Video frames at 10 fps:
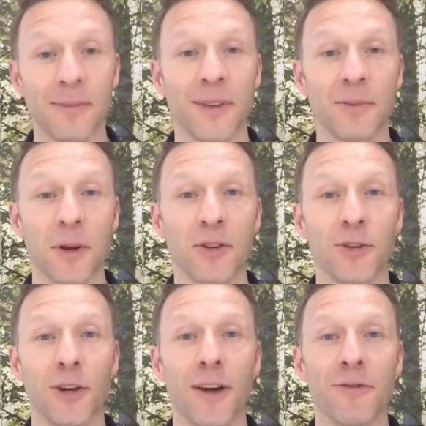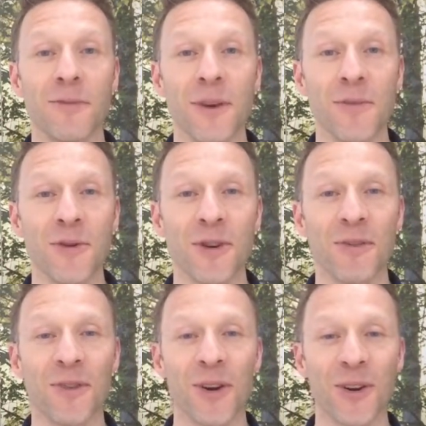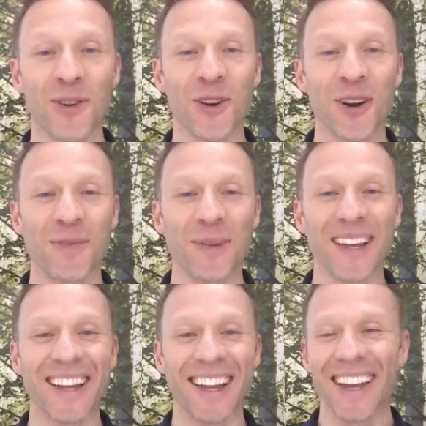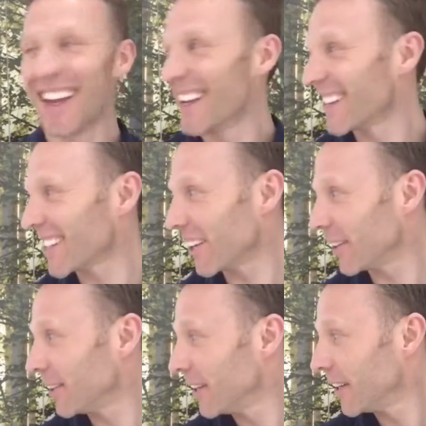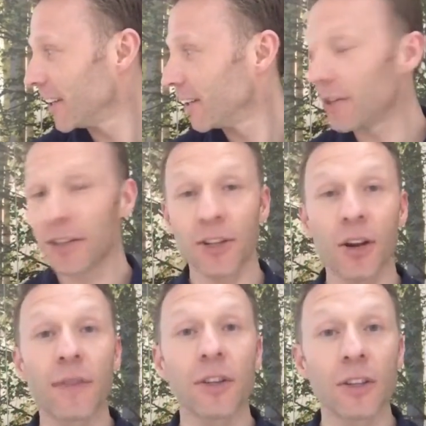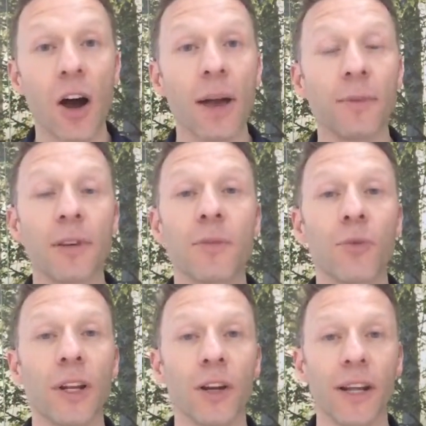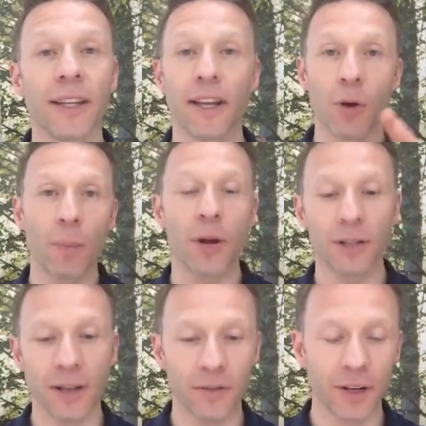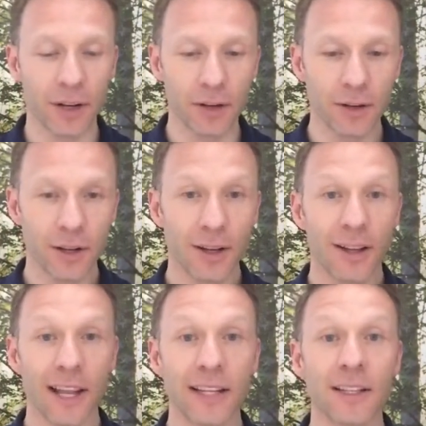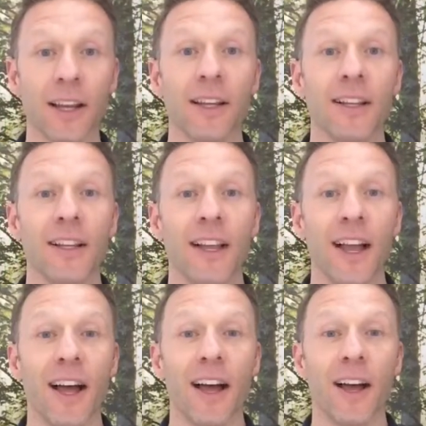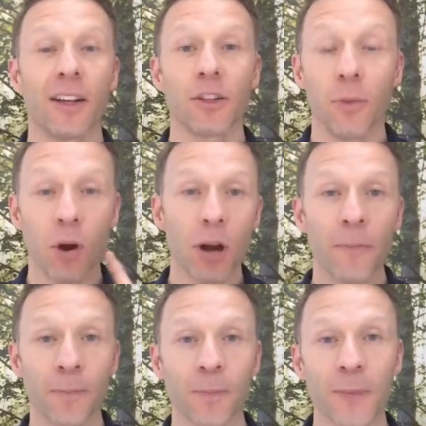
As much as you love them, they're more than a full-on job. So you just don't have the time. So it's a brilliant idea. Now I'll post that video later tomorrow.